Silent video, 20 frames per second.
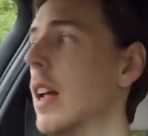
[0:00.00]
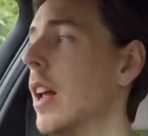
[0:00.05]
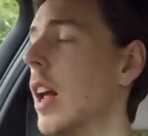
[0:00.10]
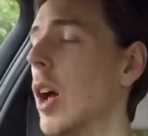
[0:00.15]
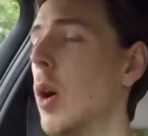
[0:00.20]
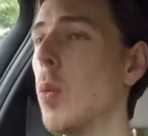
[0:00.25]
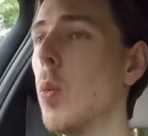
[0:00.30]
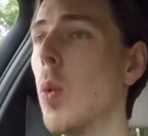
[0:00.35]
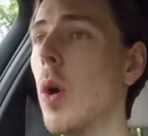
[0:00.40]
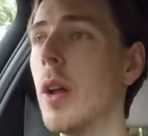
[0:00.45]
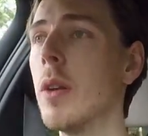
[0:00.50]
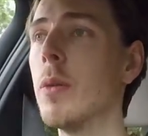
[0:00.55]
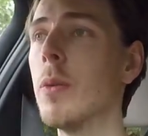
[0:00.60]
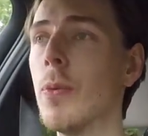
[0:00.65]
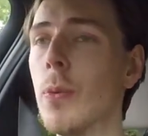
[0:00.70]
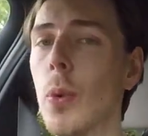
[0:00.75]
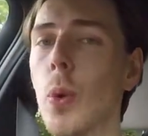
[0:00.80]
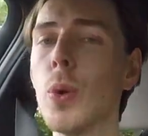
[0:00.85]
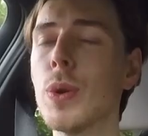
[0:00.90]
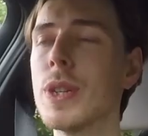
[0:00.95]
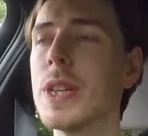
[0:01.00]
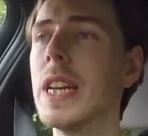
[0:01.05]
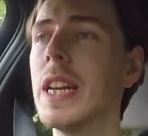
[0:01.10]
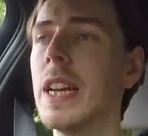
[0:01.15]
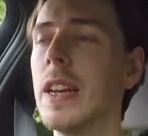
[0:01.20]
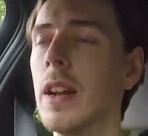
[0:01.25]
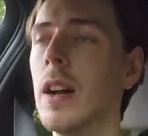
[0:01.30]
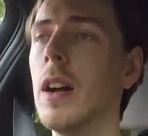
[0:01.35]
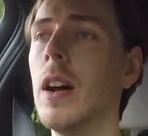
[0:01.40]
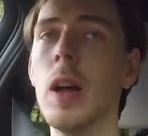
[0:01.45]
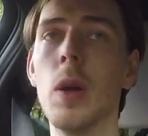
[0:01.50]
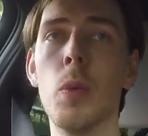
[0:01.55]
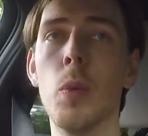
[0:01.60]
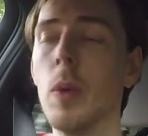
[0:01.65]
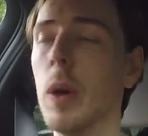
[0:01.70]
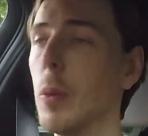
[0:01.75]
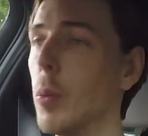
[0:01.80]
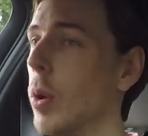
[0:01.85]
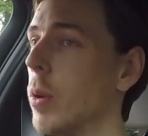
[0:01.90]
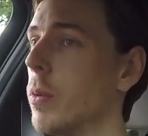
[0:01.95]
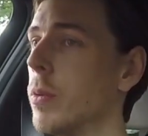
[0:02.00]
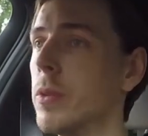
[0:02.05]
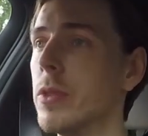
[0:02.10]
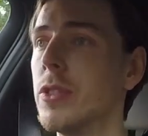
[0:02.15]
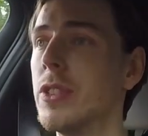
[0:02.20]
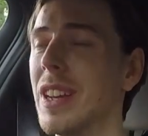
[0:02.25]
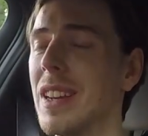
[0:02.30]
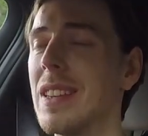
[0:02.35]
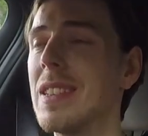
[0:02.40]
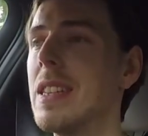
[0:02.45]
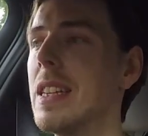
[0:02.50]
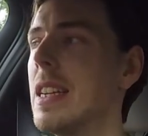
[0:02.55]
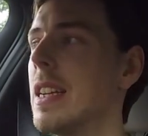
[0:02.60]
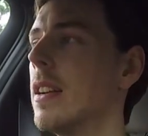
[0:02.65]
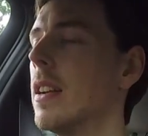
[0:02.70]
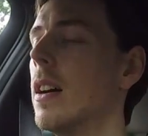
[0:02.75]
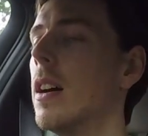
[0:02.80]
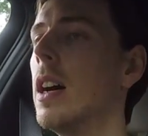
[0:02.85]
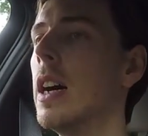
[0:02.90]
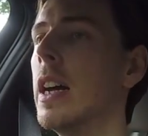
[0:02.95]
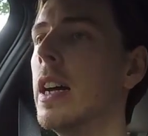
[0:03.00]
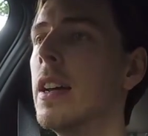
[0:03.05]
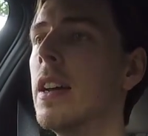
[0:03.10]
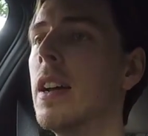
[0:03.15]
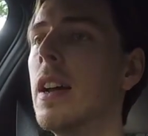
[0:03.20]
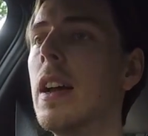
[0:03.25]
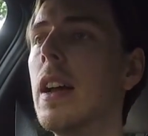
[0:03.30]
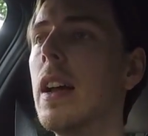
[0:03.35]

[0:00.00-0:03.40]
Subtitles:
a 114i, 116i.